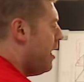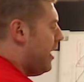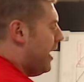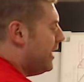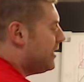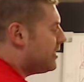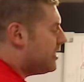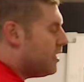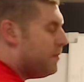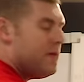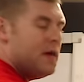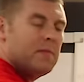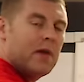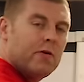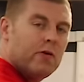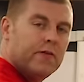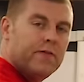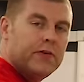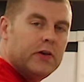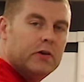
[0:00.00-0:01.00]
It's going to be
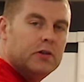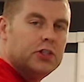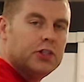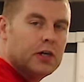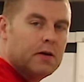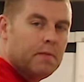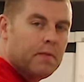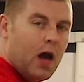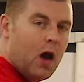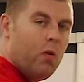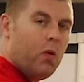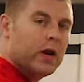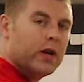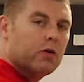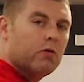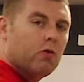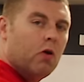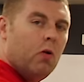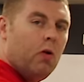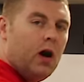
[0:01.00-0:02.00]
my refugium. I want
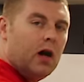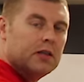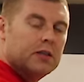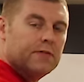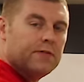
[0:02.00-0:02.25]
to grow all